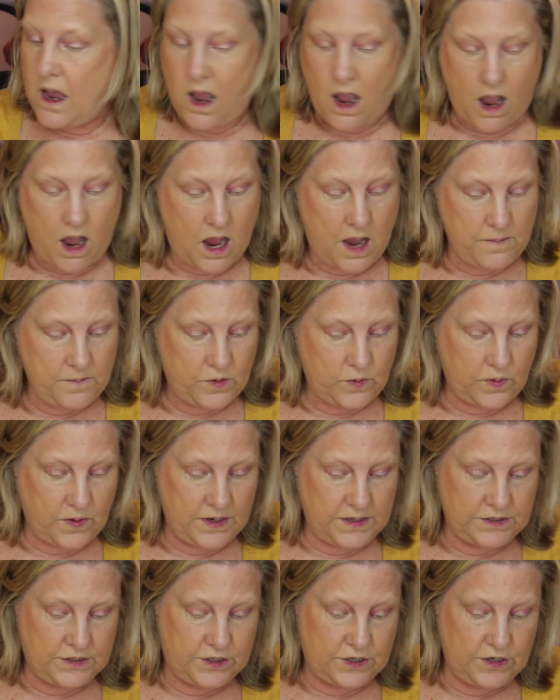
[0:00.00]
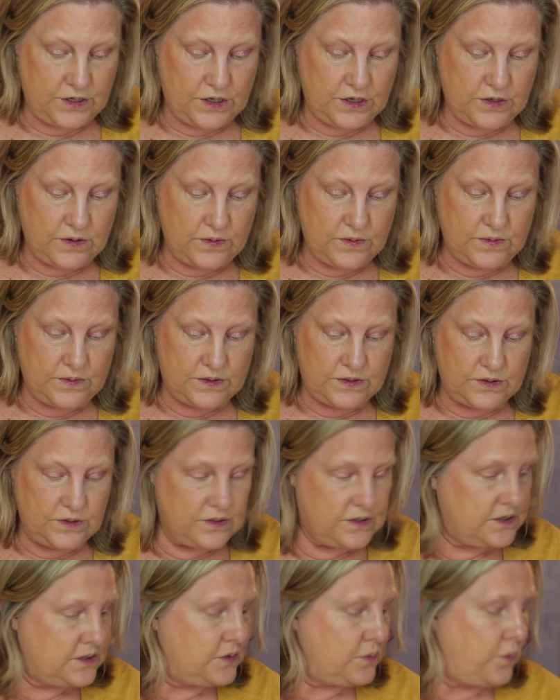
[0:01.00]
I'm going to use
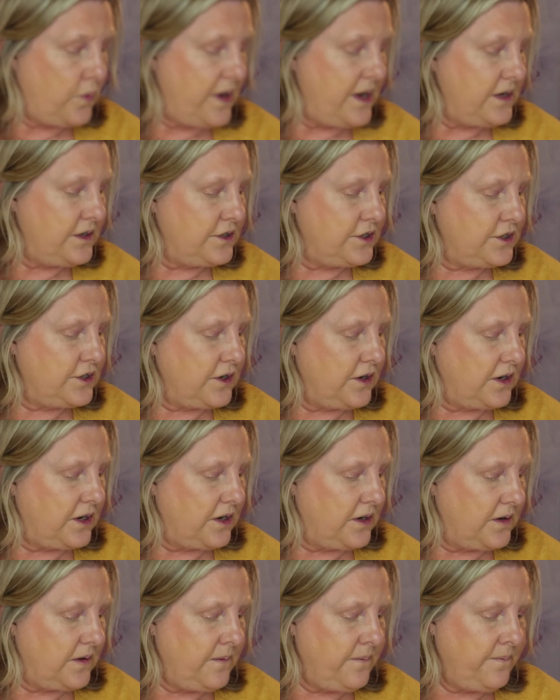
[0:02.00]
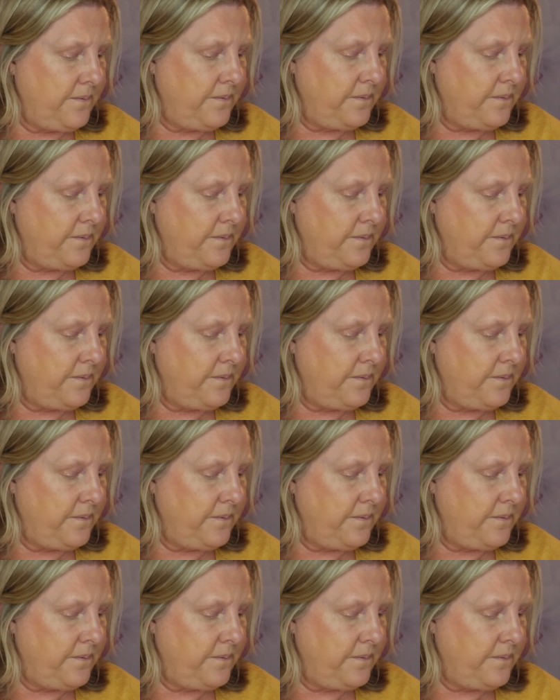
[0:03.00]
Sweet Sugar.